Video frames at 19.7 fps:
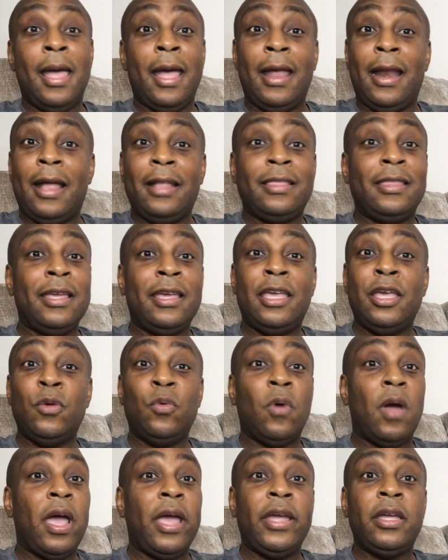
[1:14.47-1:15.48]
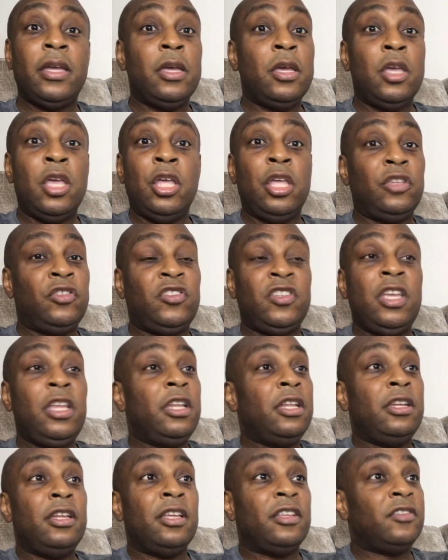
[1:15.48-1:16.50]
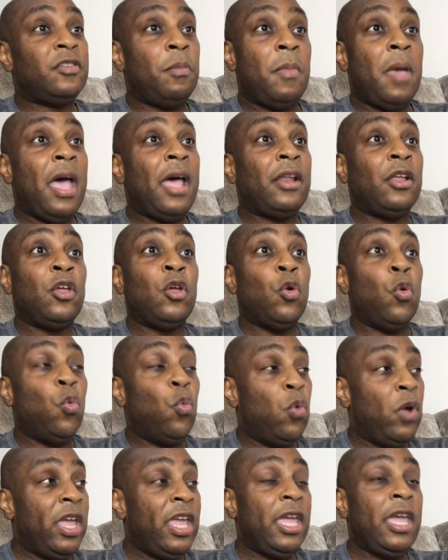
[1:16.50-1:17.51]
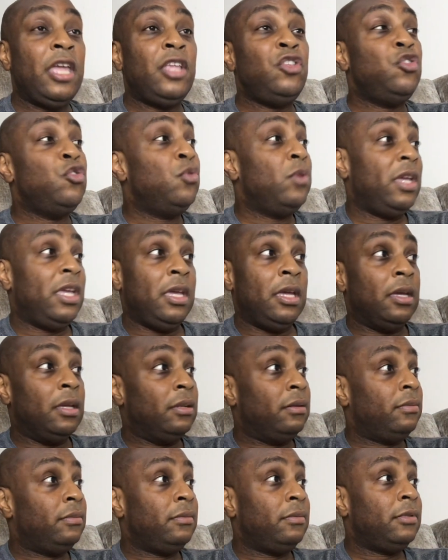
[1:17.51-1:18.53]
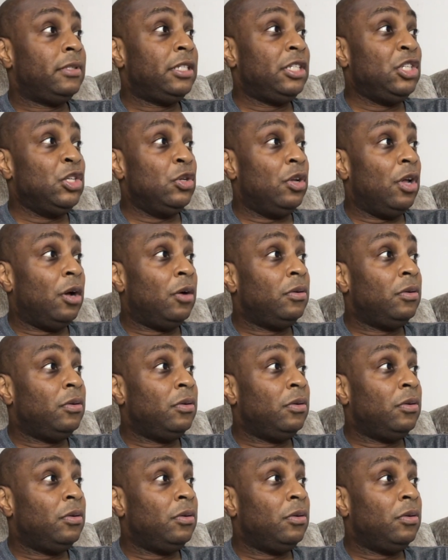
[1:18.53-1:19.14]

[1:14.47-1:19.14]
think you're right. Seeding doesn't matter. When you in, you know.